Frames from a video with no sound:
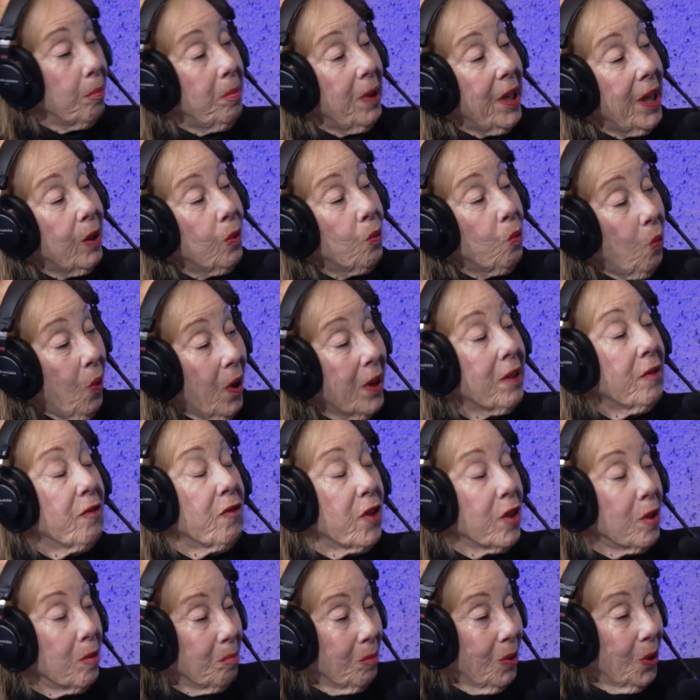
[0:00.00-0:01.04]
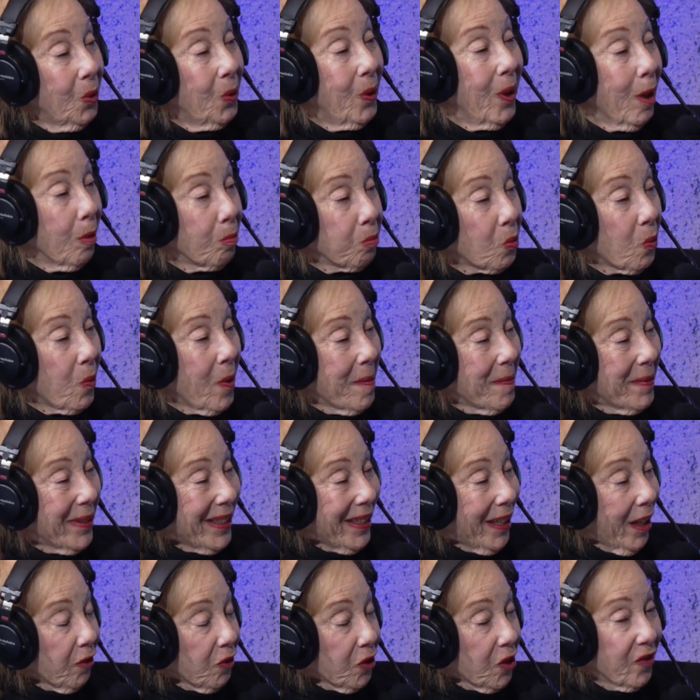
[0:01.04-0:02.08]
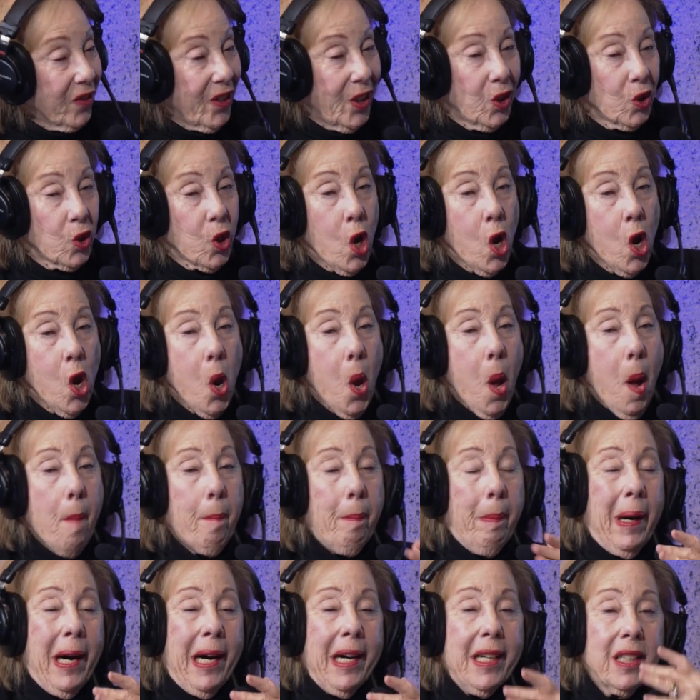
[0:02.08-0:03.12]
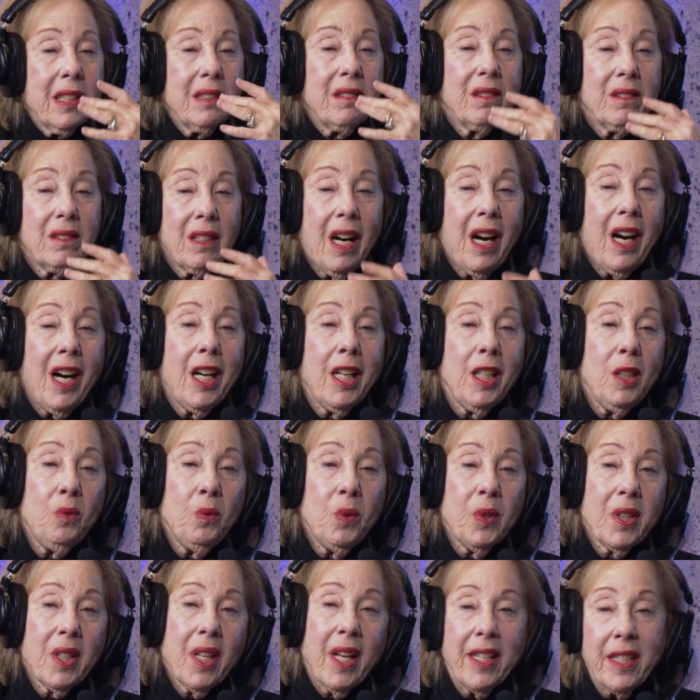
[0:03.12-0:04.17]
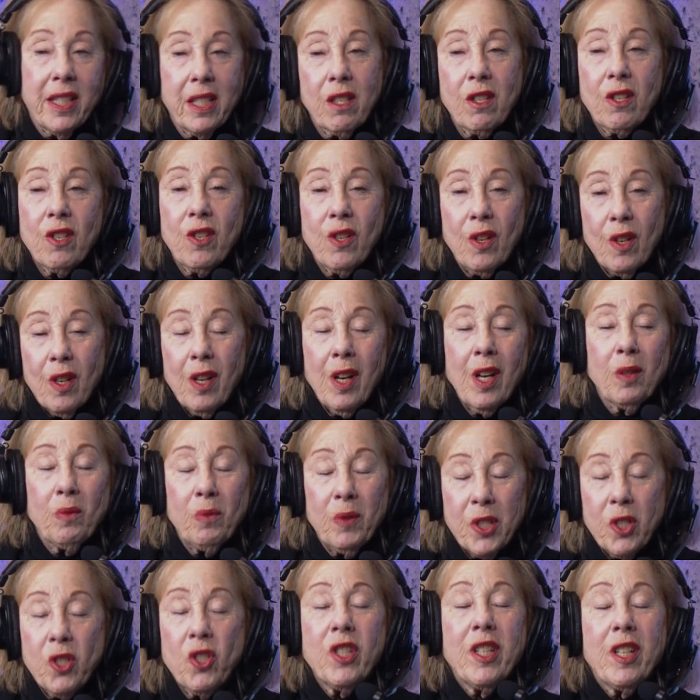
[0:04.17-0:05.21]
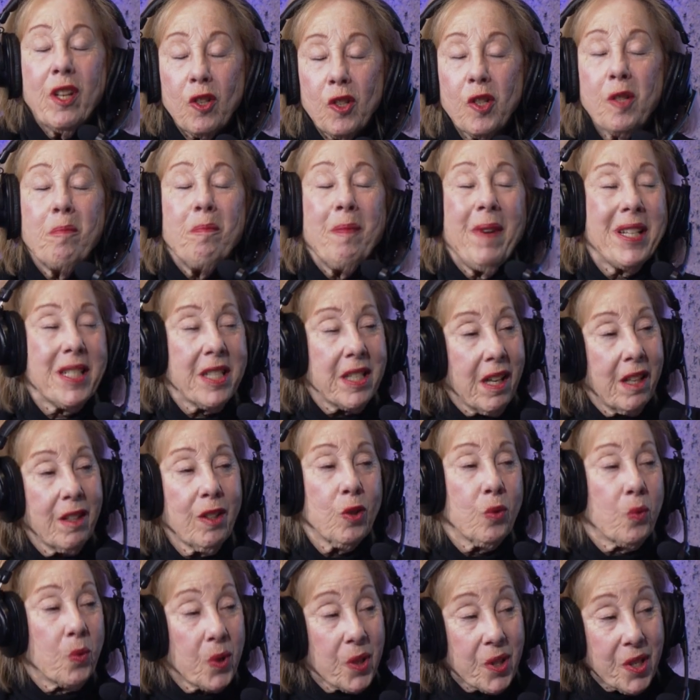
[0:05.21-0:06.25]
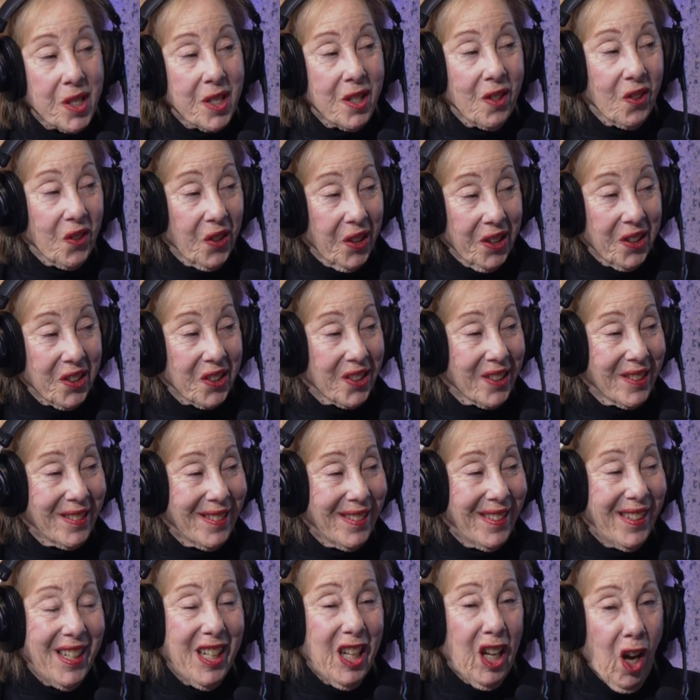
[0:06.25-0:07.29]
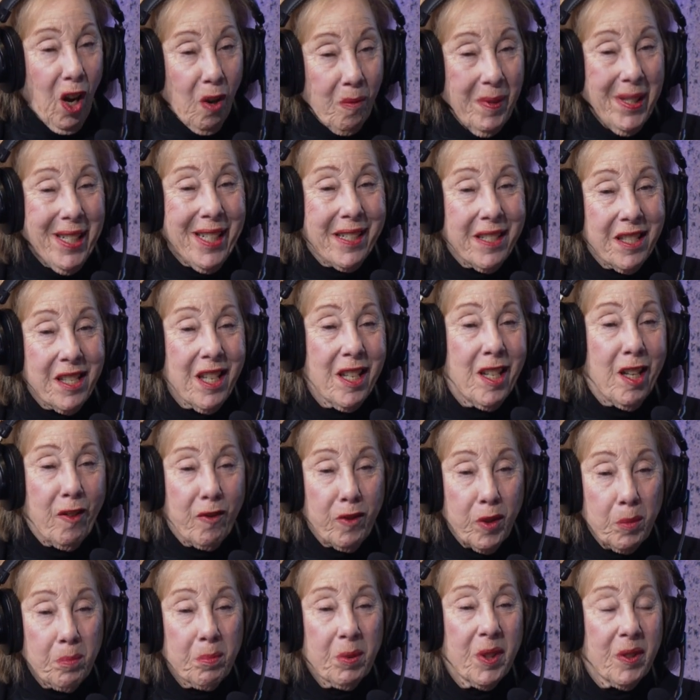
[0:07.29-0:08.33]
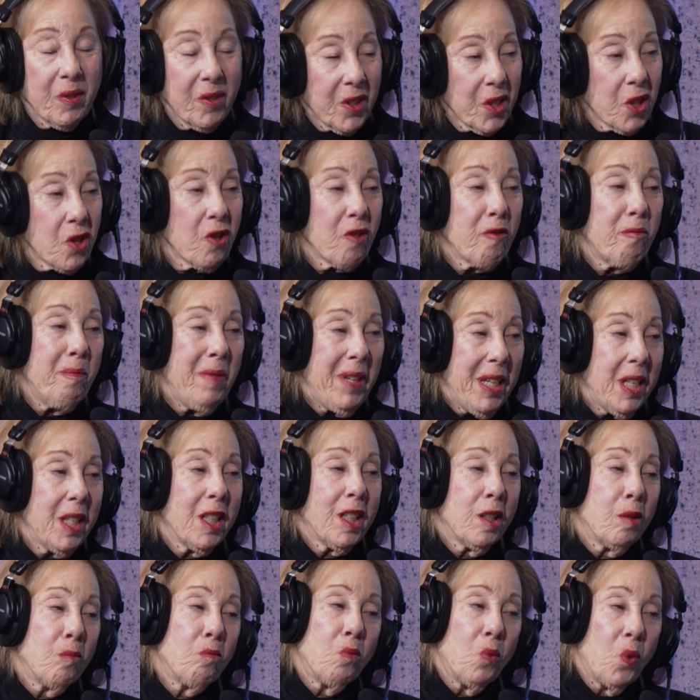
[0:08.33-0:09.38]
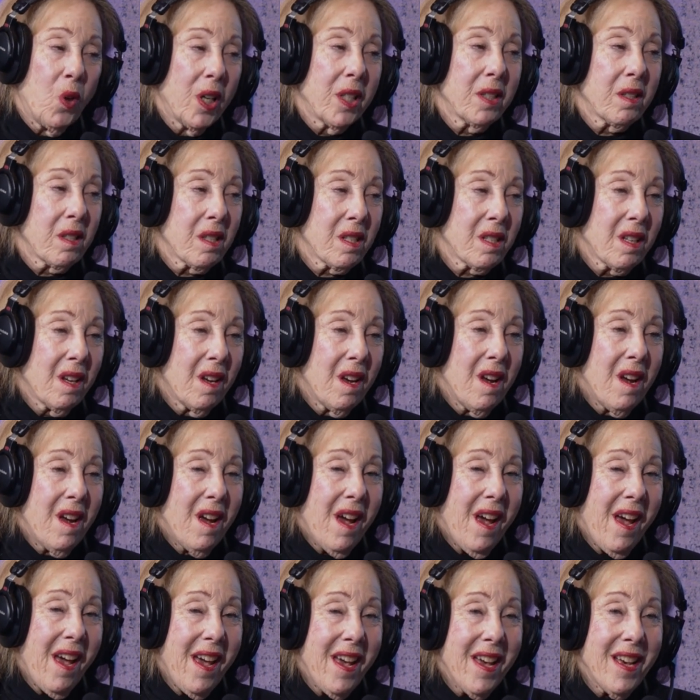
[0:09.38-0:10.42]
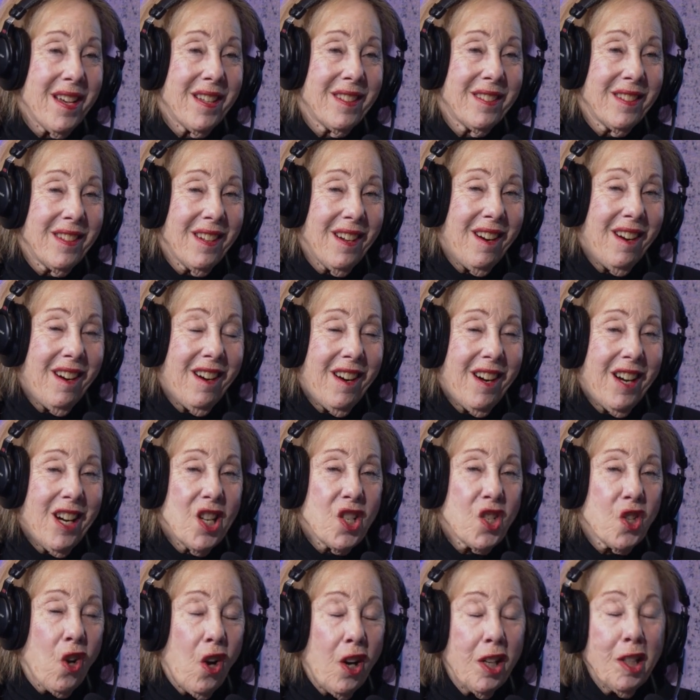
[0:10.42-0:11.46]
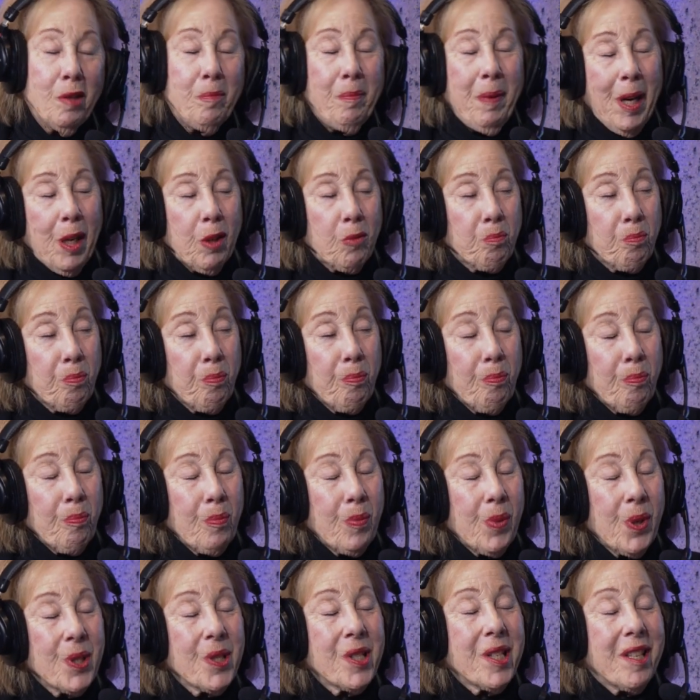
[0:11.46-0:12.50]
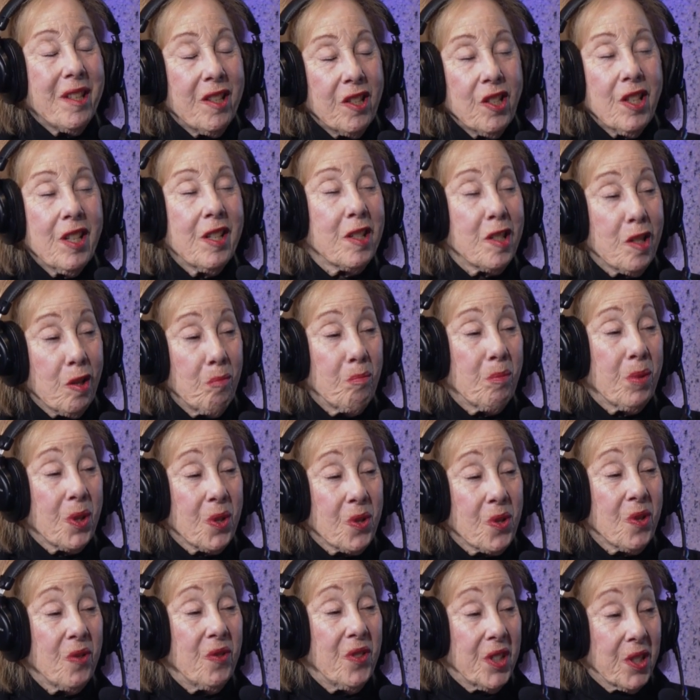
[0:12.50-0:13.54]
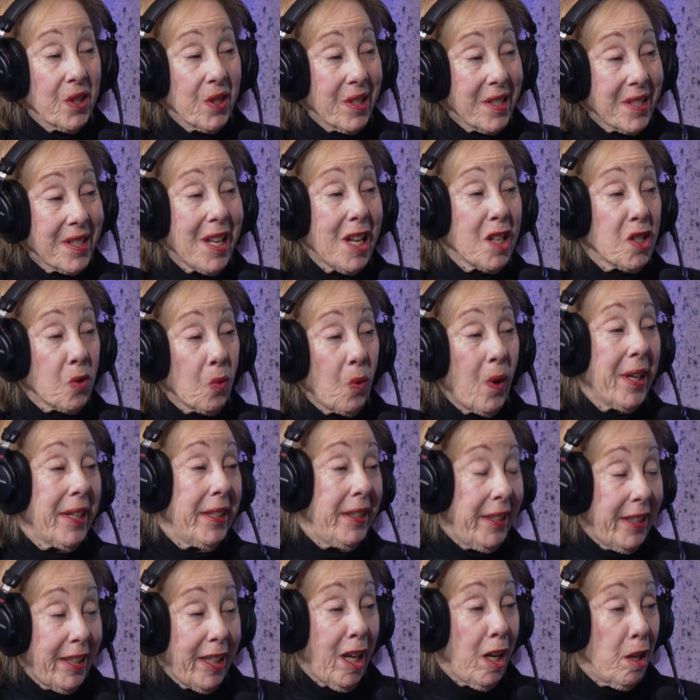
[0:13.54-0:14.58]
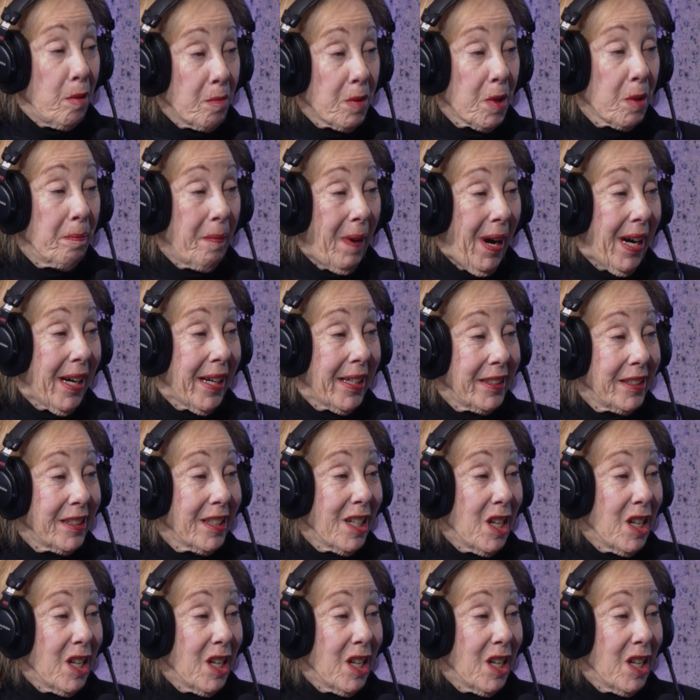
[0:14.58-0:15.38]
about one of them who helped women get the vote. But I wish Nelson Mandela were still here. I mean, I did have the privilege of meeting him once. Mm. And talk about persistence and perseverance. That's why he came to mind.